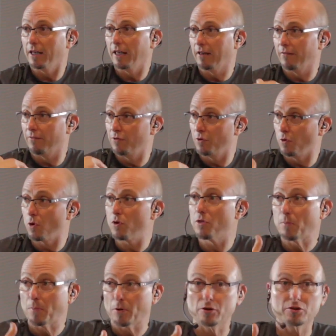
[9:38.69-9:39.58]
if you're
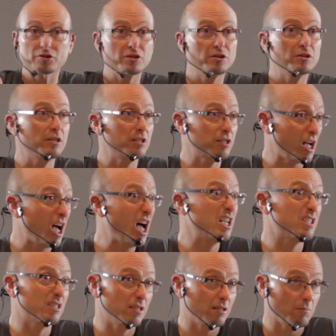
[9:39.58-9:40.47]
the person that's
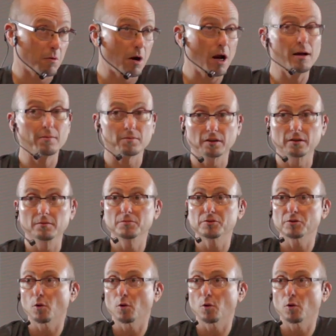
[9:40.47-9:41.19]
causing the problems